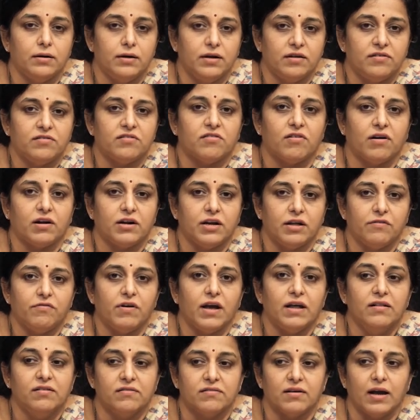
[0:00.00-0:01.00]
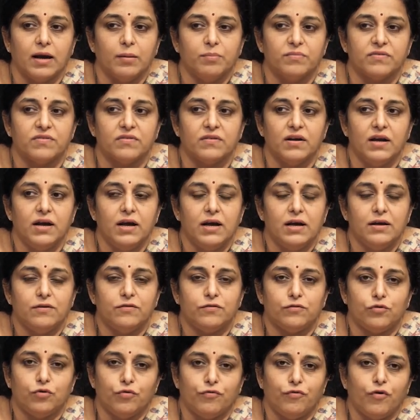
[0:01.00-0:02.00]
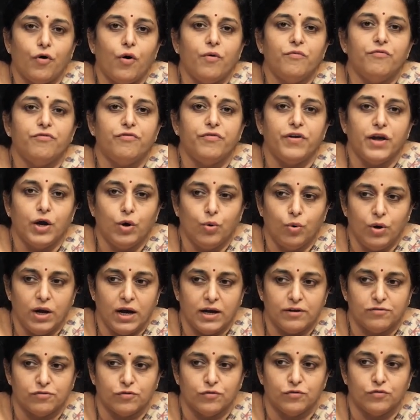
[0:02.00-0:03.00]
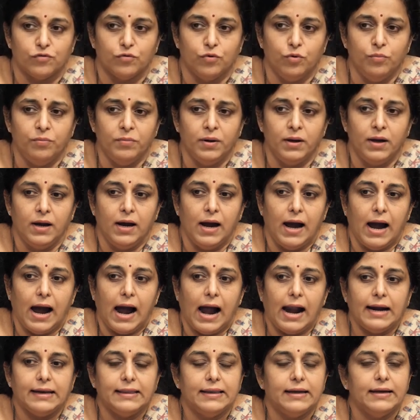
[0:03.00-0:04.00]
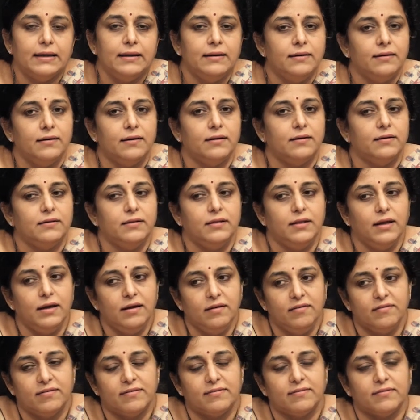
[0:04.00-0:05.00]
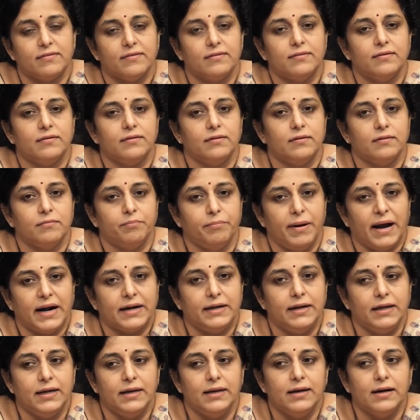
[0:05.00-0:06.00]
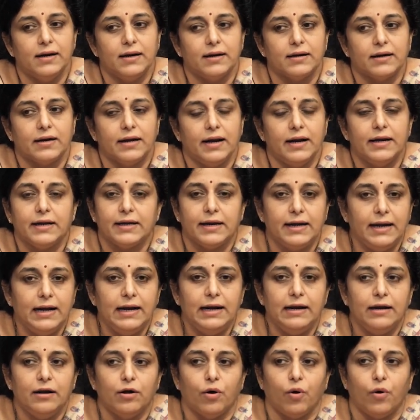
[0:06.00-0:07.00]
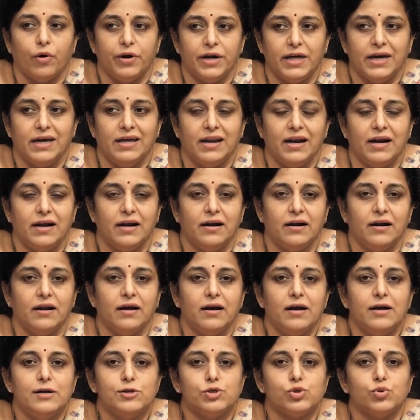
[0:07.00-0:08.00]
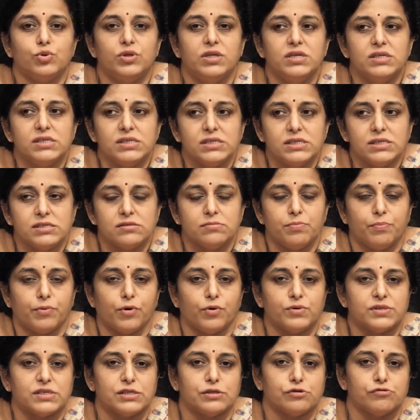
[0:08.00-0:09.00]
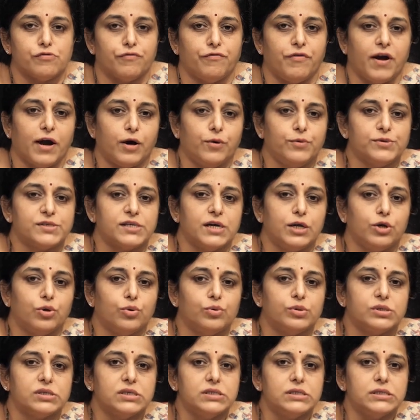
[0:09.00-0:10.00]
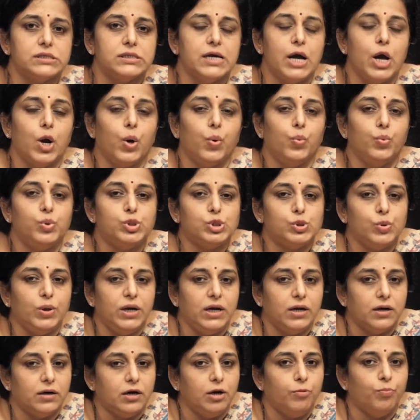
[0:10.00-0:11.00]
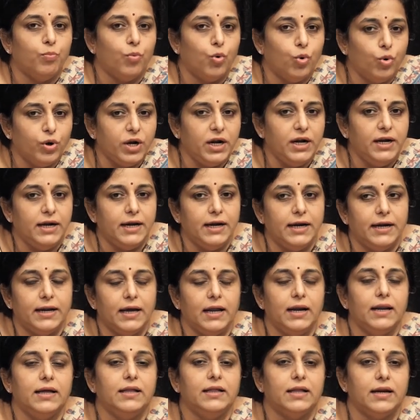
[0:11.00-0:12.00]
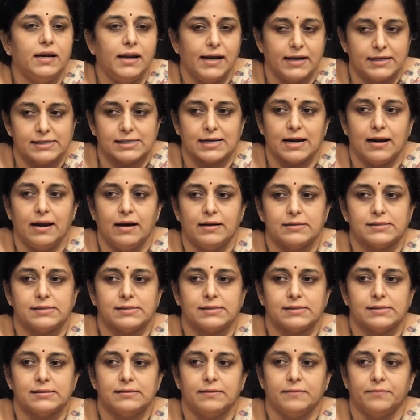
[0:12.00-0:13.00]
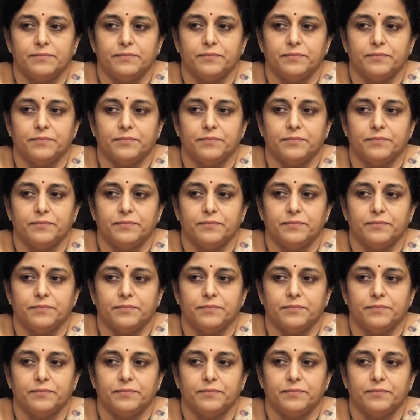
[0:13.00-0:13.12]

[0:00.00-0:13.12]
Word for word: destructive enzymes to form phagolysosome, and then these bacteria get killed or degraded. So, this is the process of phagocytosis, which we will learn more in detail in the next class.